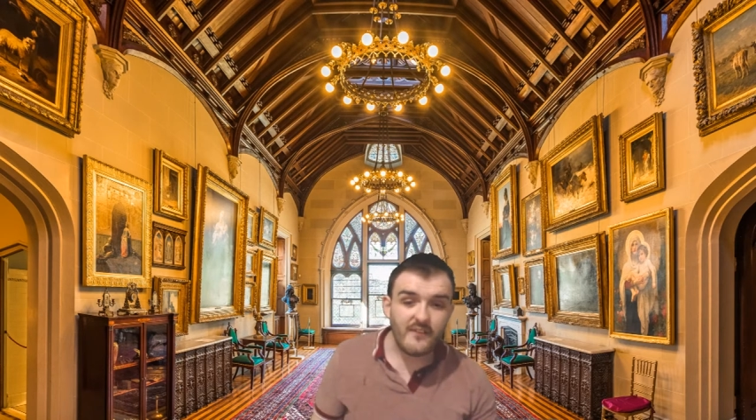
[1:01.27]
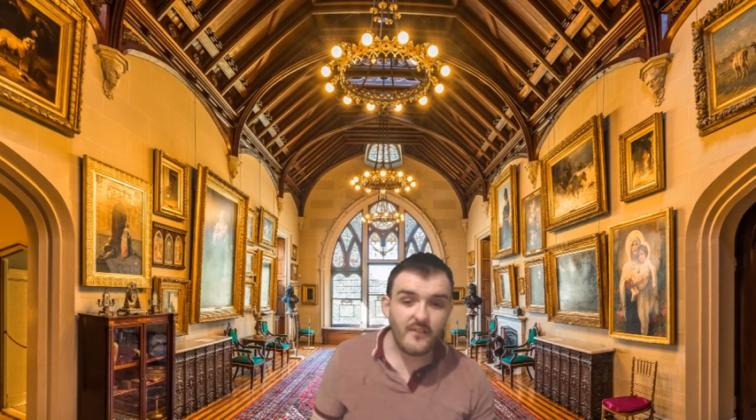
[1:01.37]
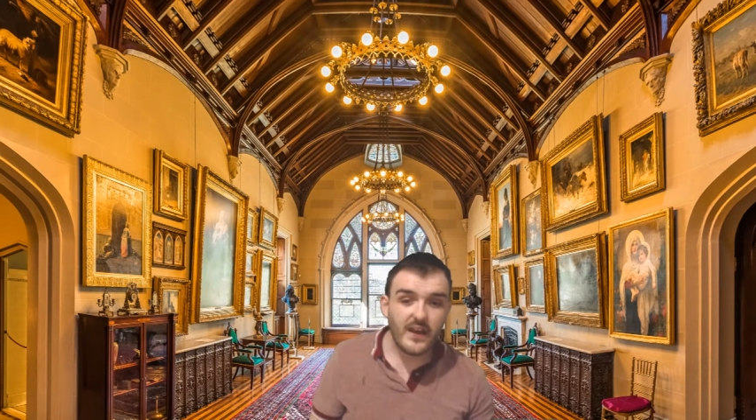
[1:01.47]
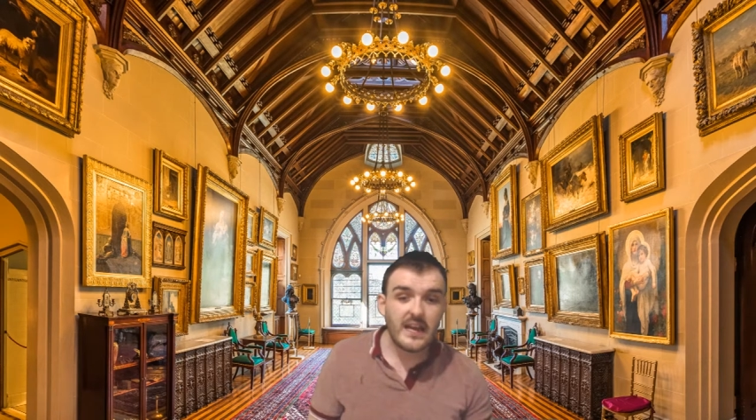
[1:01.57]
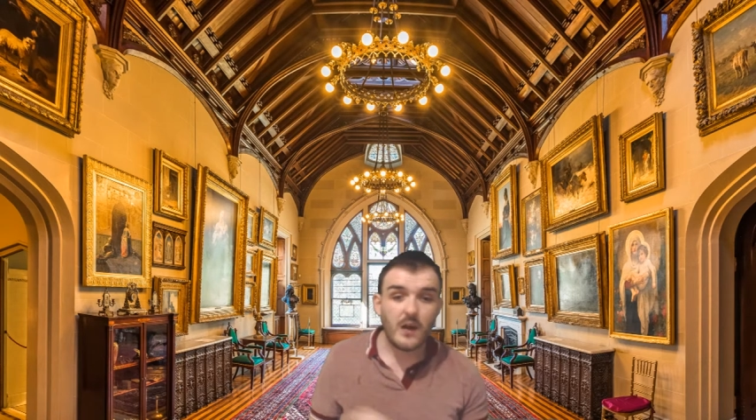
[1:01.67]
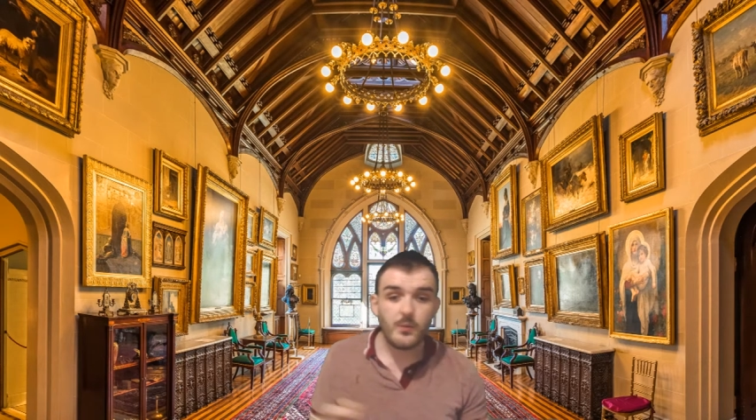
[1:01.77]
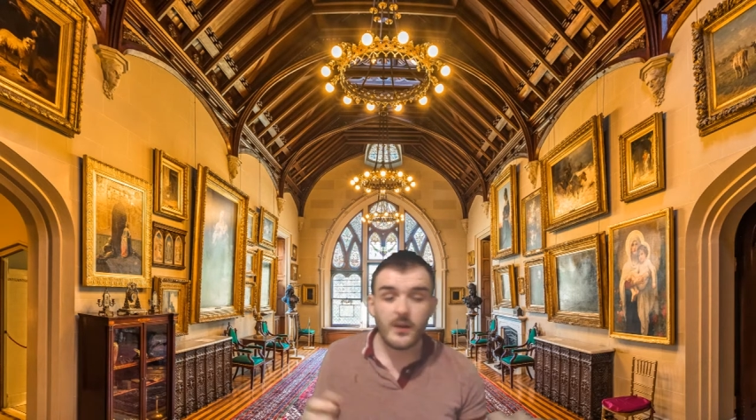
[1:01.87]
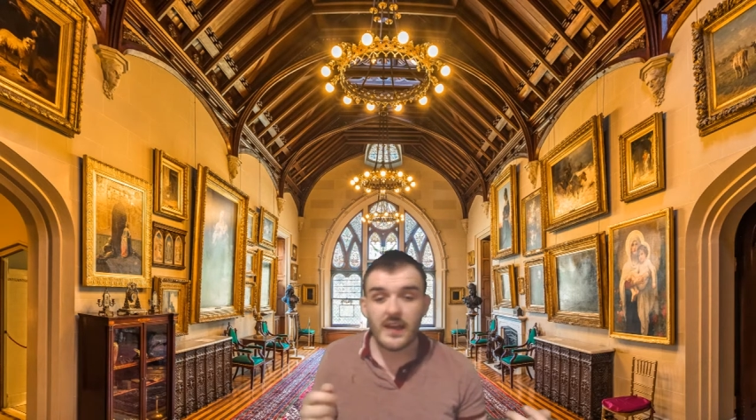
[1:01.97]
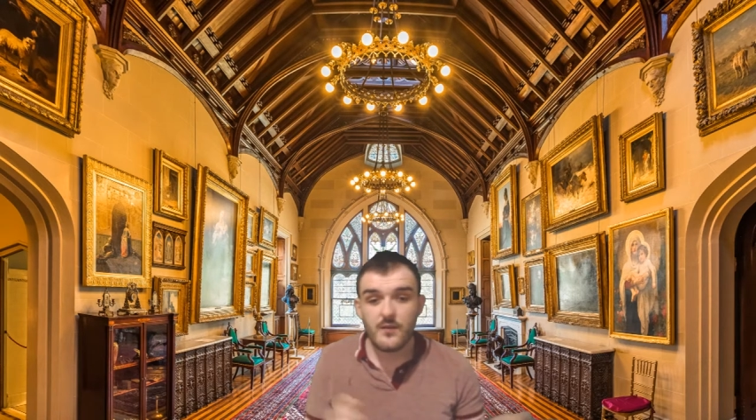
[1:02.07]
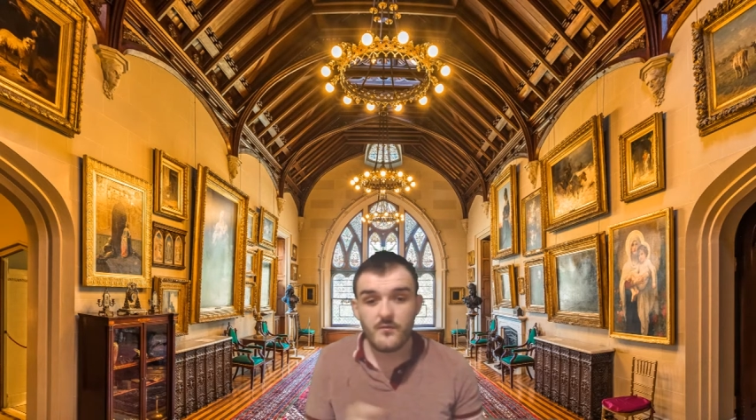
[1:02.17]
FA Cup
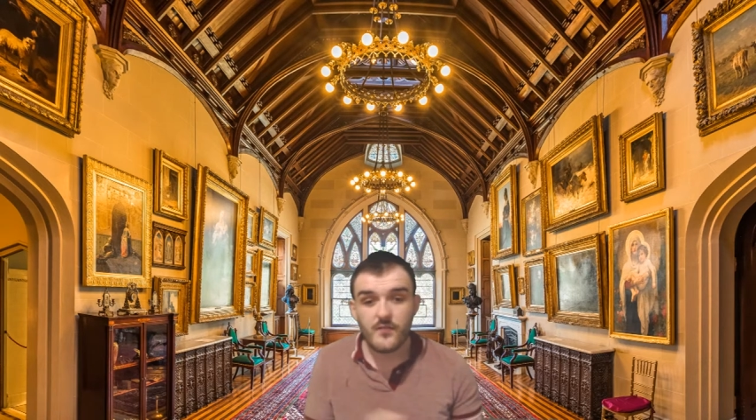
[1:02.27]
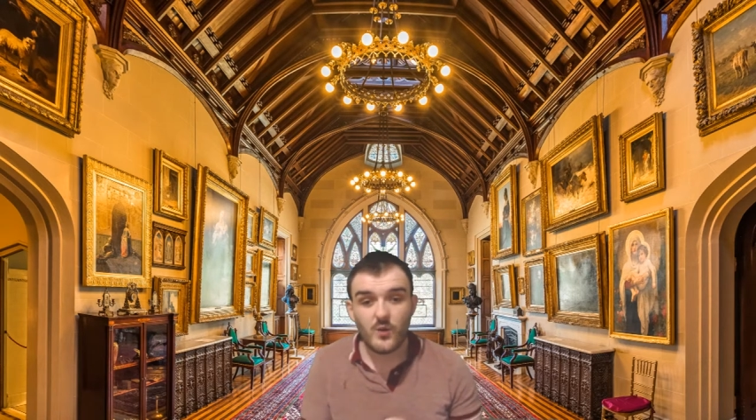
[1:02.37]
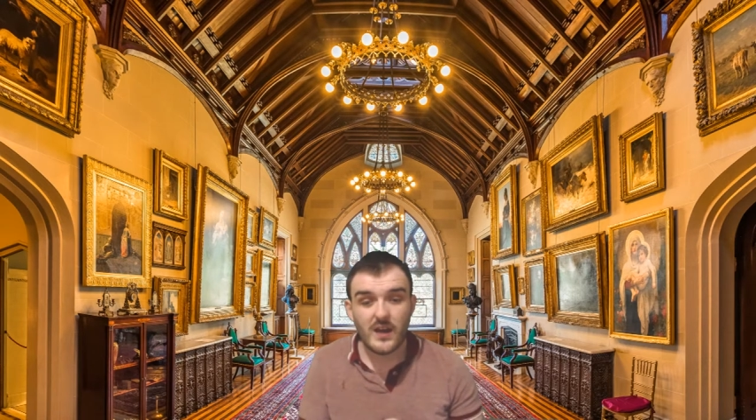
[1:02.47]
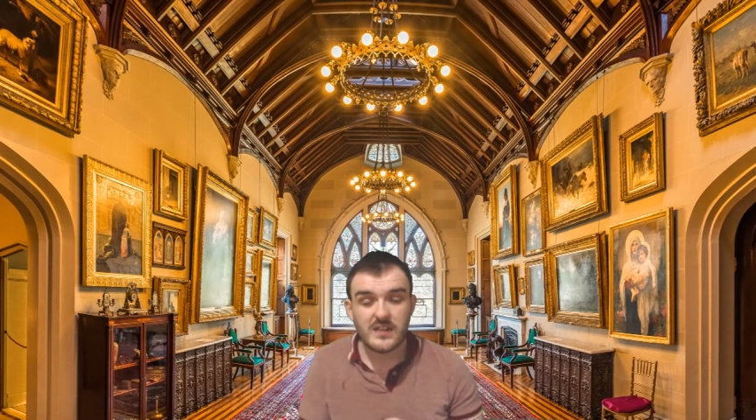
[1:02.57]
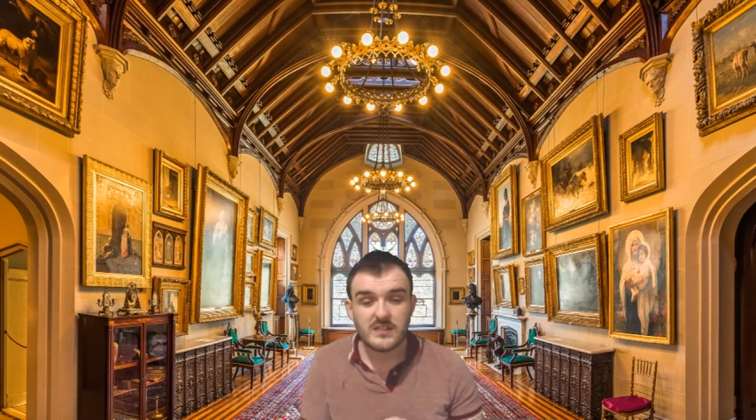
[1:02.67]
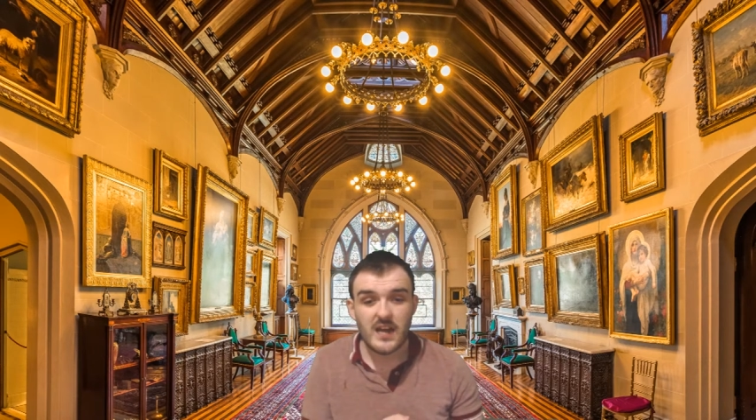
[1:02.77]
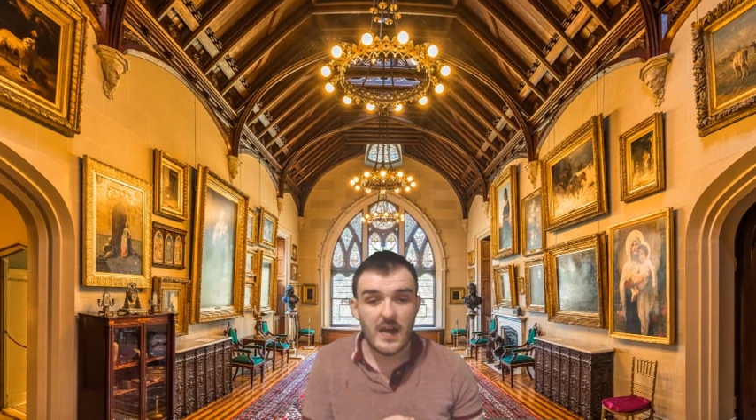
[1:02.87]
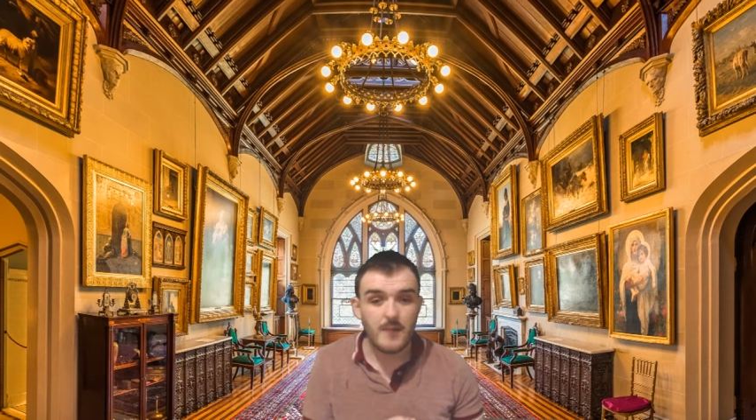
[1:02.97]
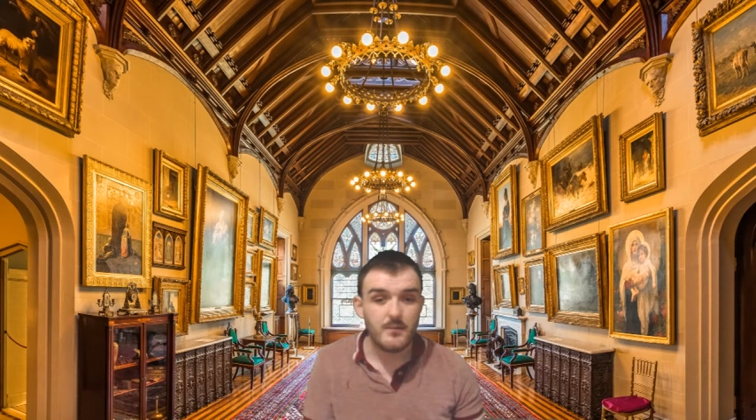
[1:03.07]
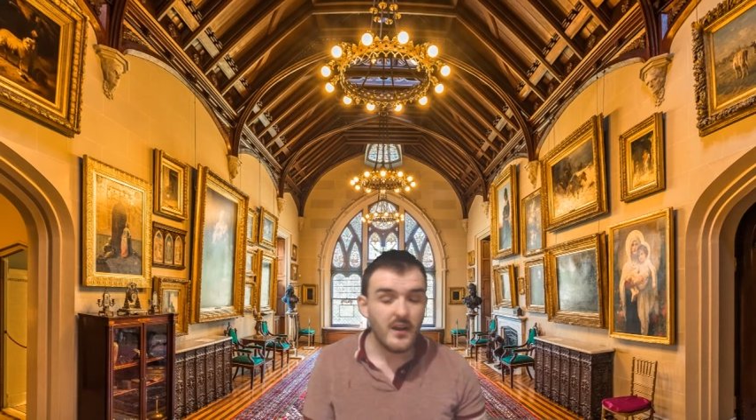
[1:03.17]
again for West
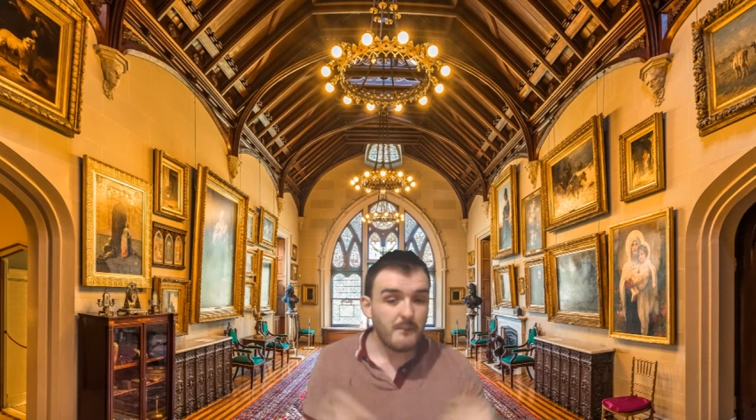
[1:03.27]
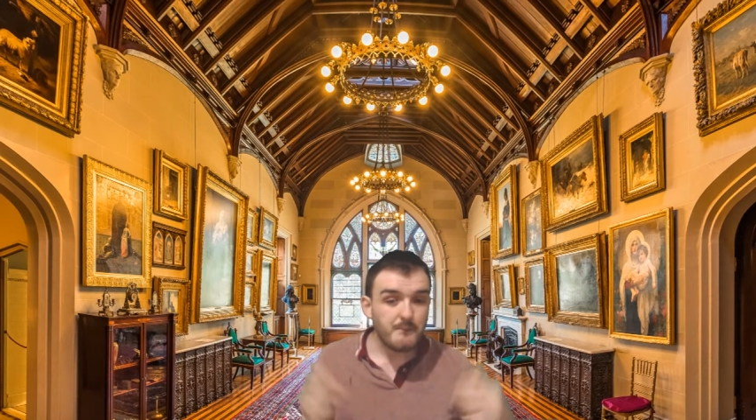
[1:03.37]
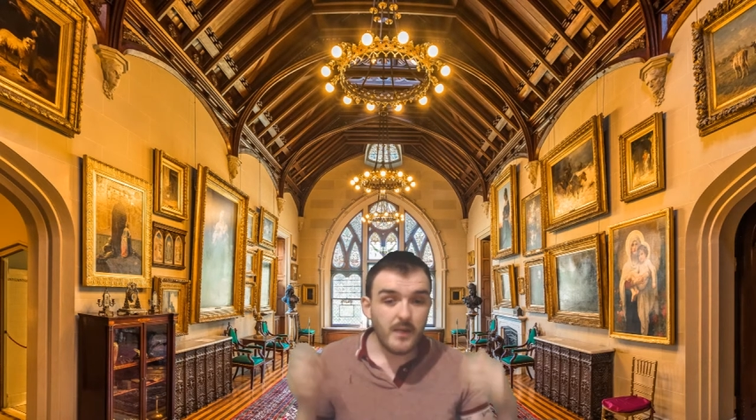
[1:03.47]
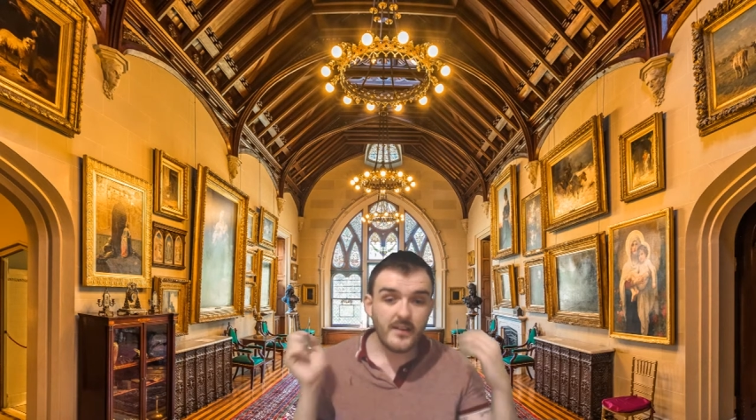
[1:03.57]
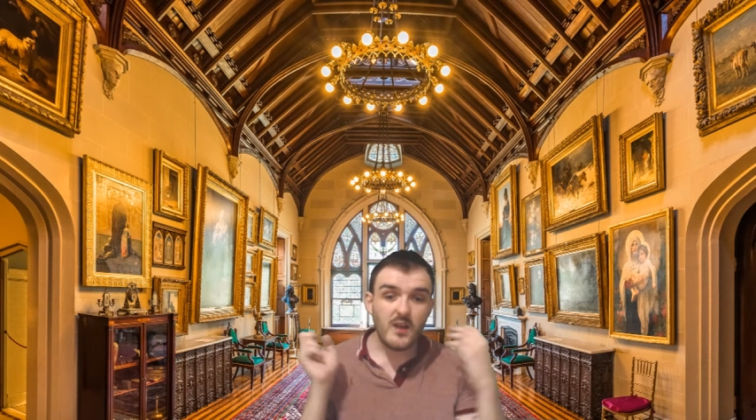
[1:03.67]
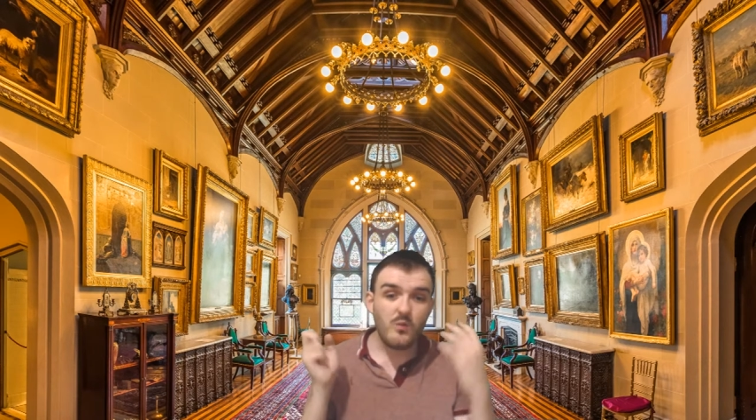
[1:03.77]
Ham. But they